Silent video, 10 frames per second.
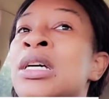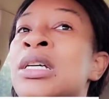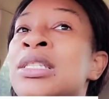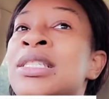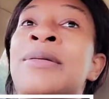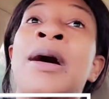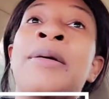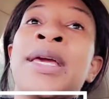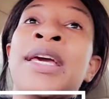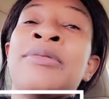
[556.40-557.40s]
Some of
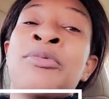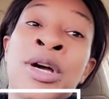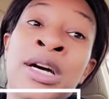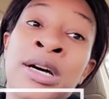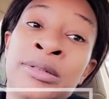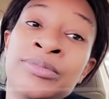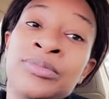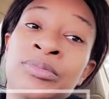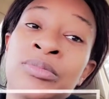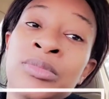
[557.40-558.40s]
them get well.
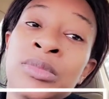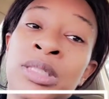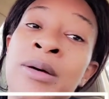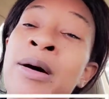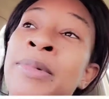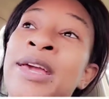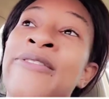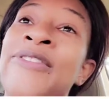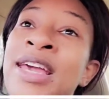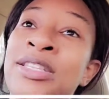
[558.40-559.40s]
Some of them
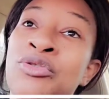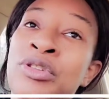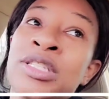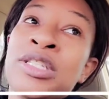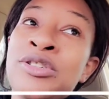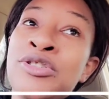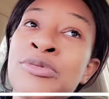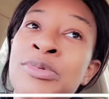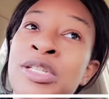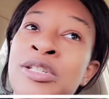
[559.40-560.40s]
get fed through a
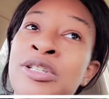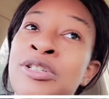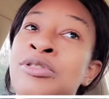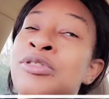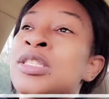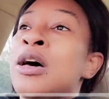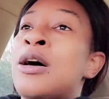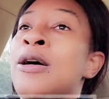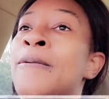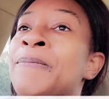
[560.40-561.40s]
tube too,
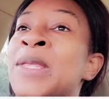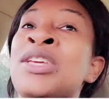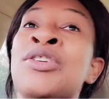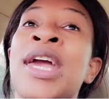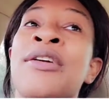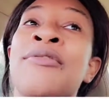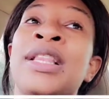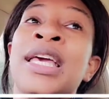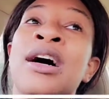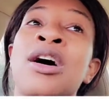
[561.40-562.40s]
so then you can't
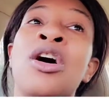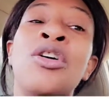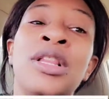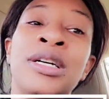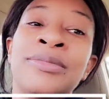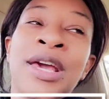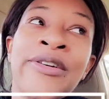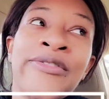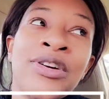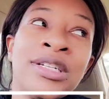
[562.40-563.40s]
really hold them
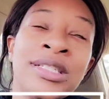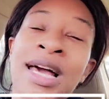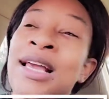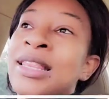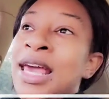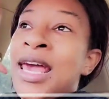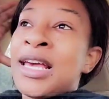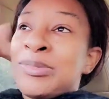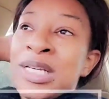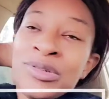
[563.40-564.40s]
at first like
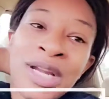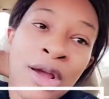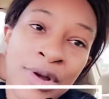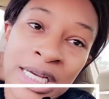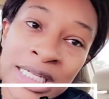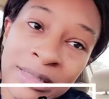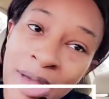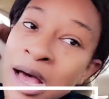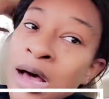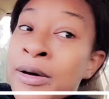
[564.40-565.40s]
that, especially when they're real
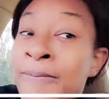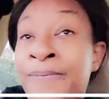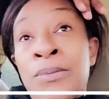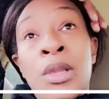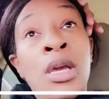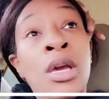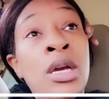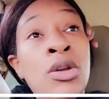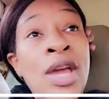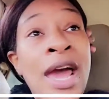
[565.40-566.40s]
small.
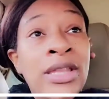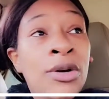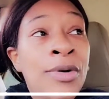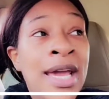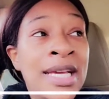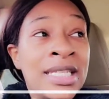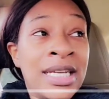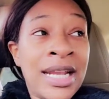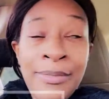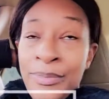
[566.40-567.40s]
You have to wait
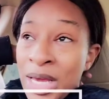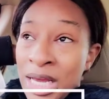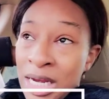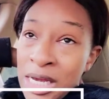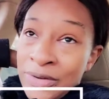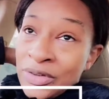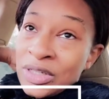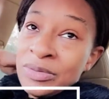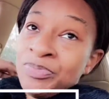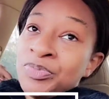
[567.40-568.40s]
until they're big enough
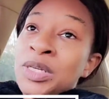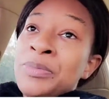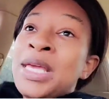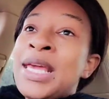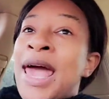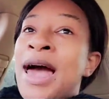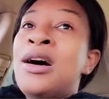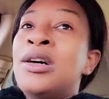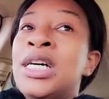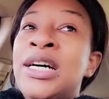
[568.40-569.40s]
to be
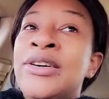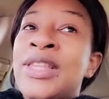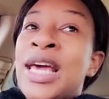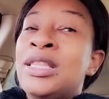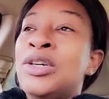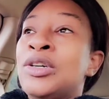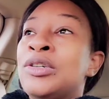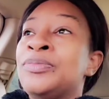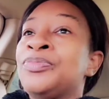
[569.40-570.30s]
out of that little